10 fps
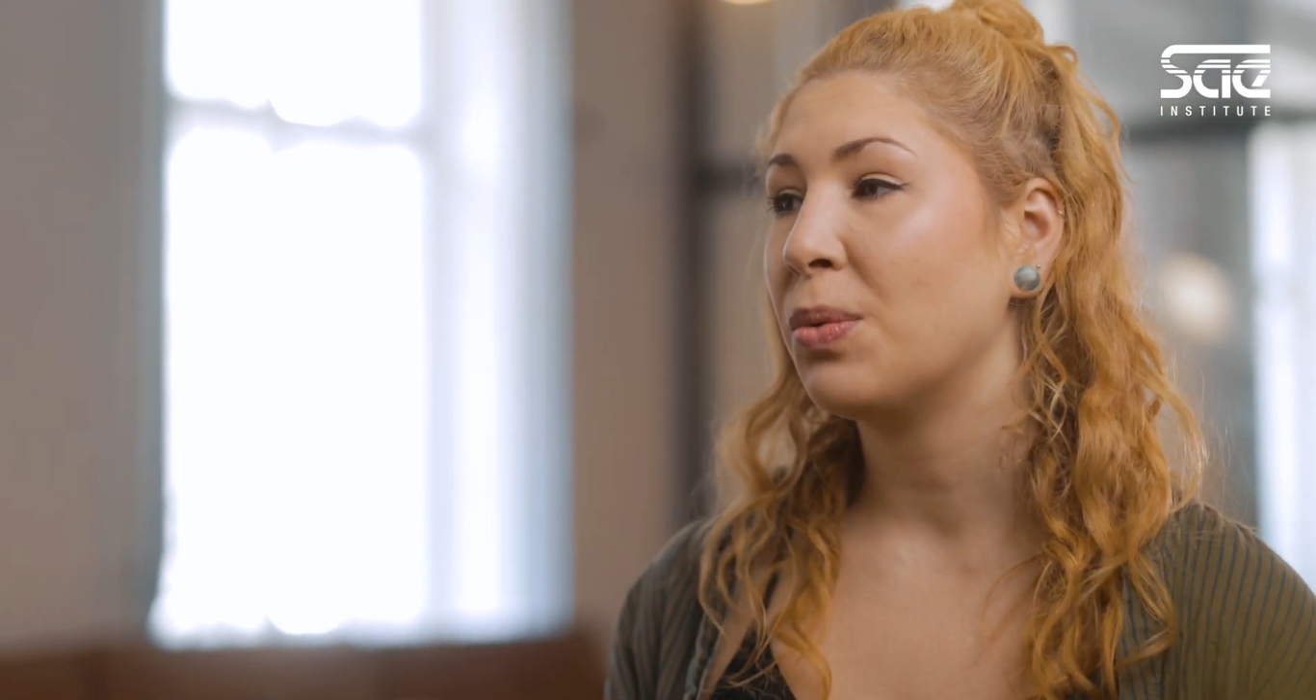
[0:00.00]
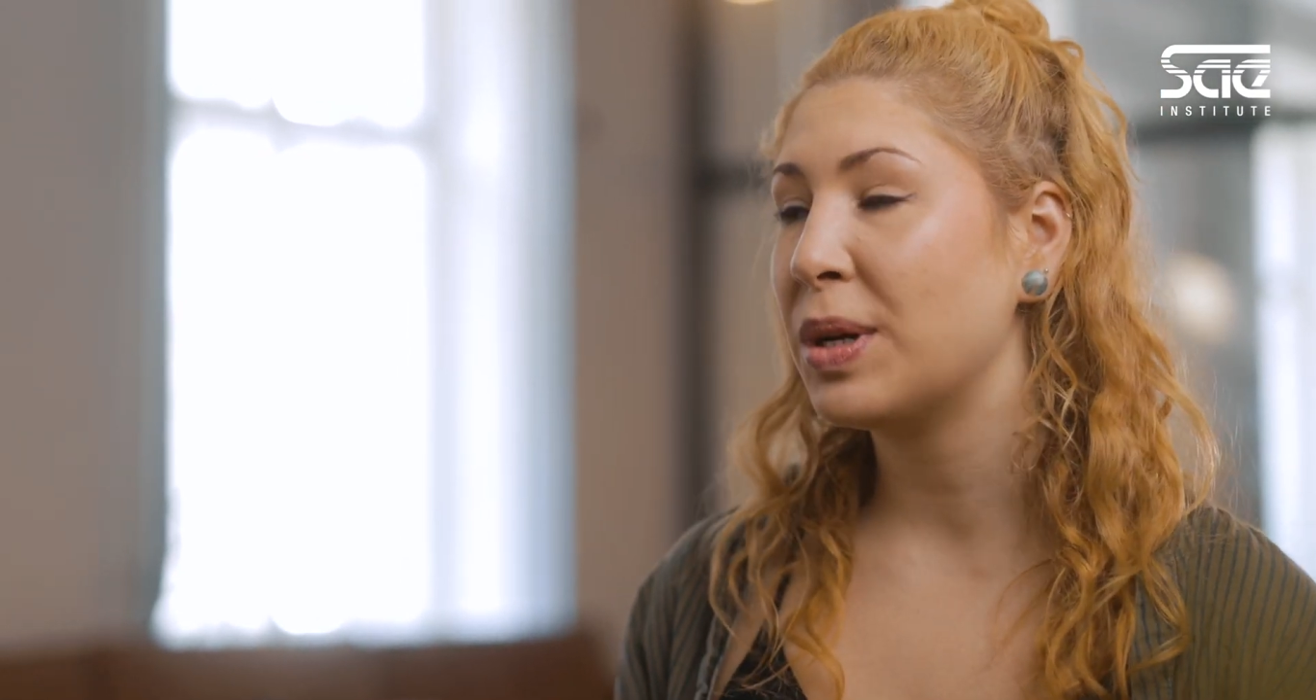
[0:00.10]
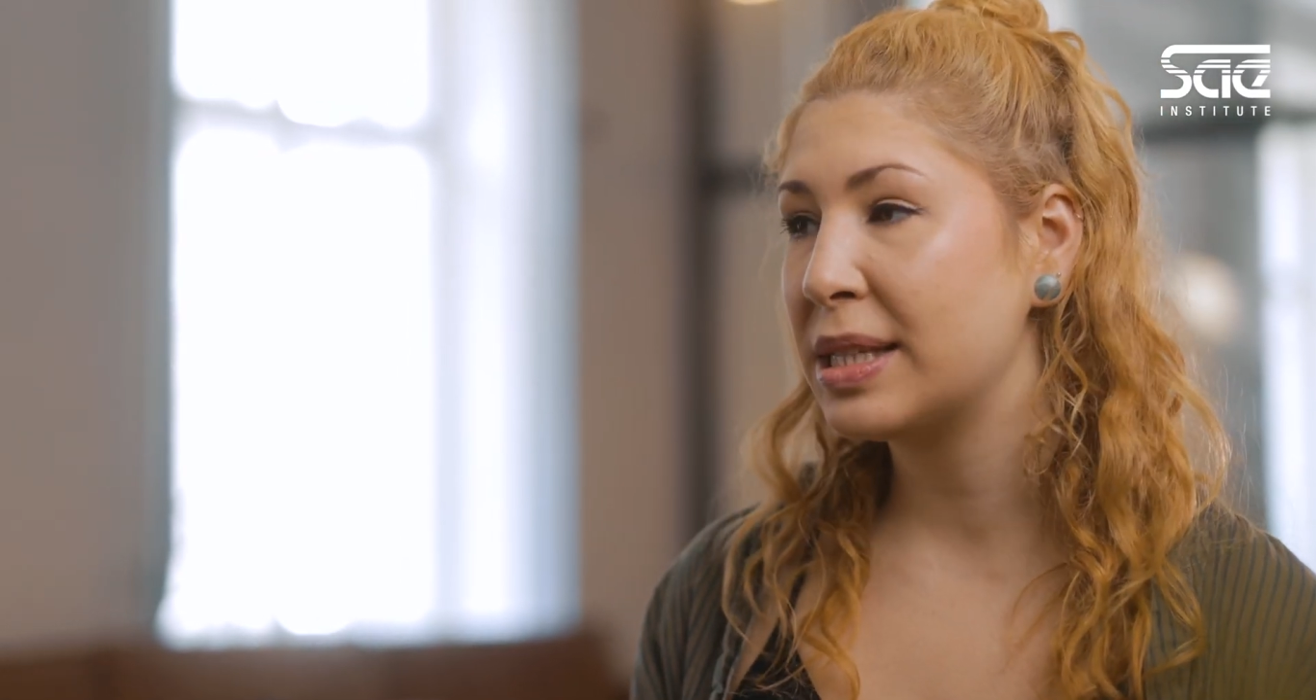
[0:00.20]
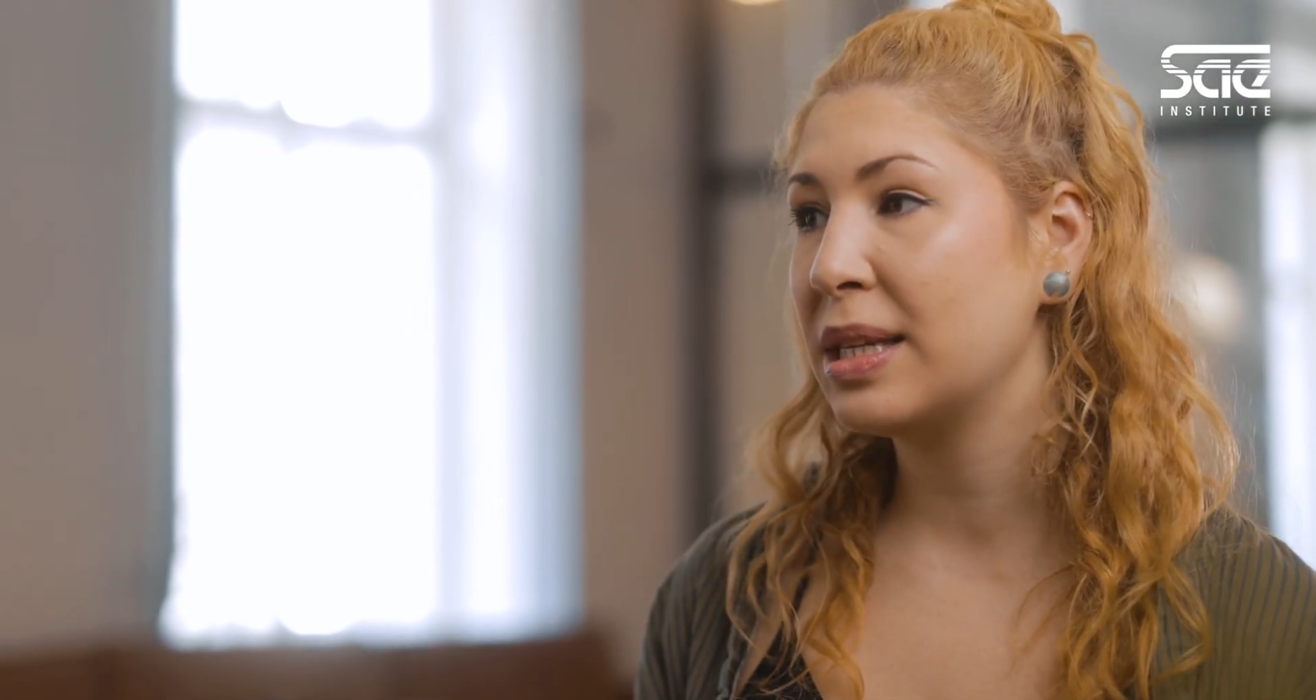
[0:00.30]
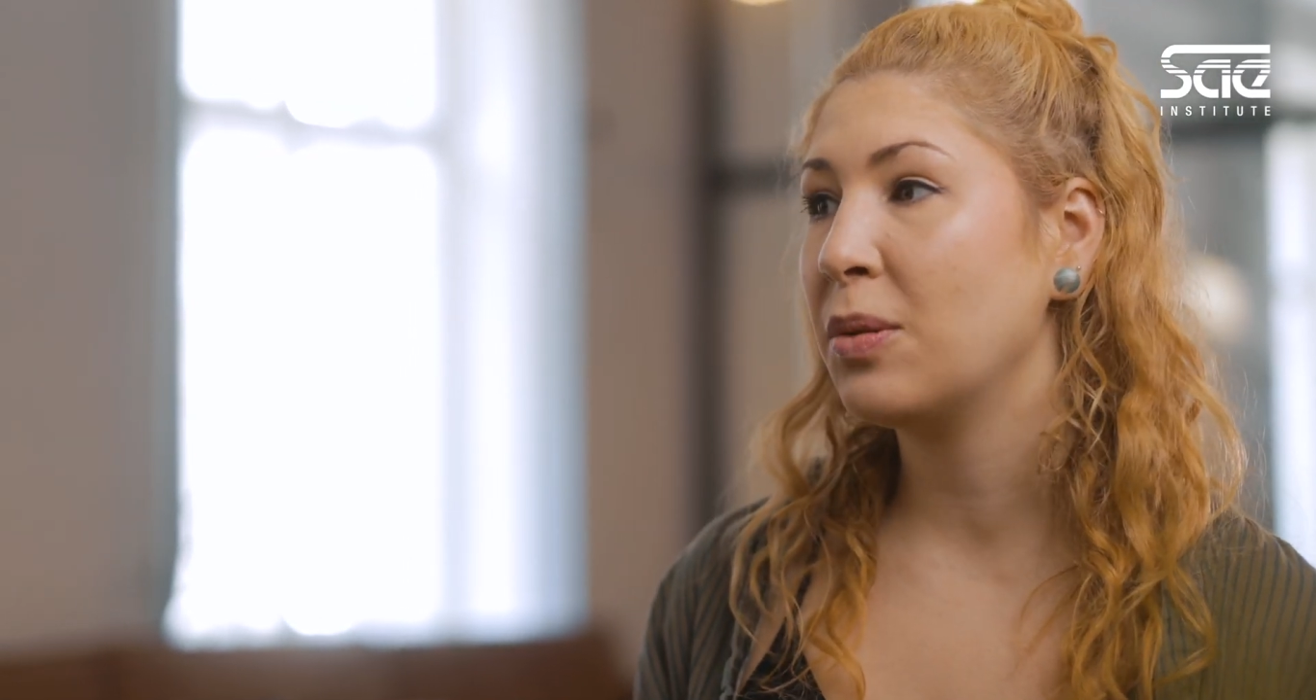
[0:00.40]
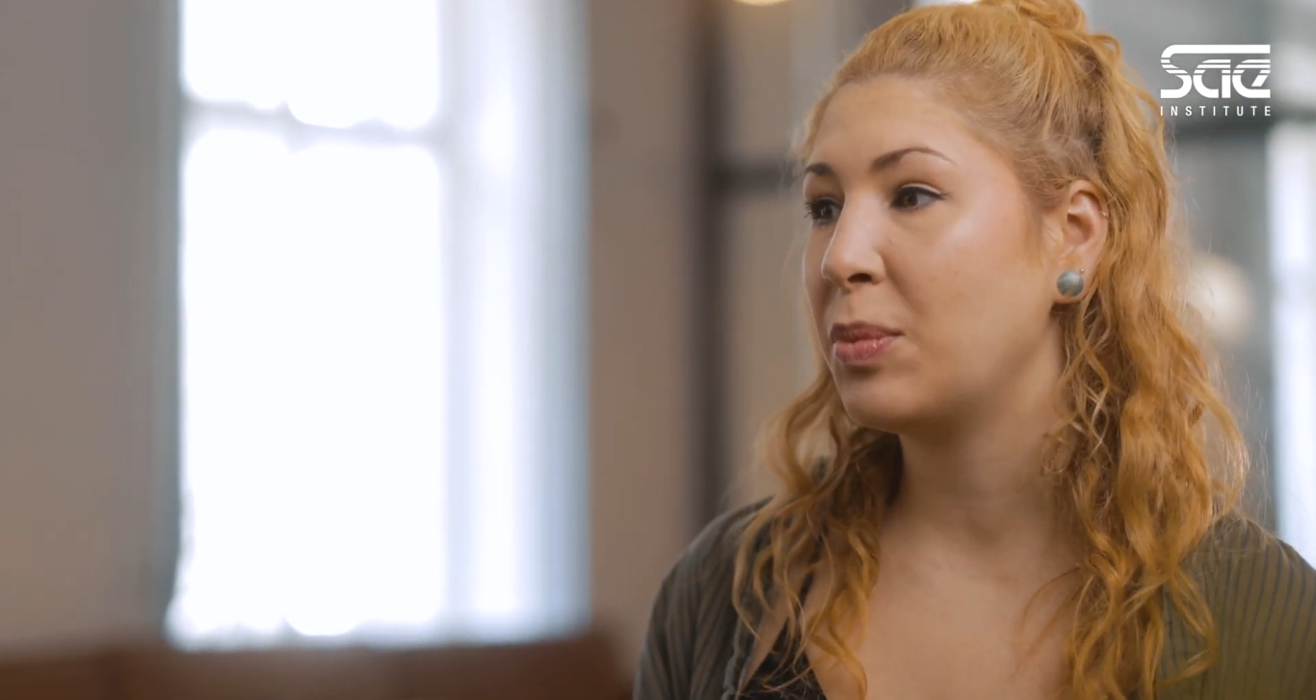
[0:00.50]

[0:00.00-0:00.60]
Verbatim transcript: We see the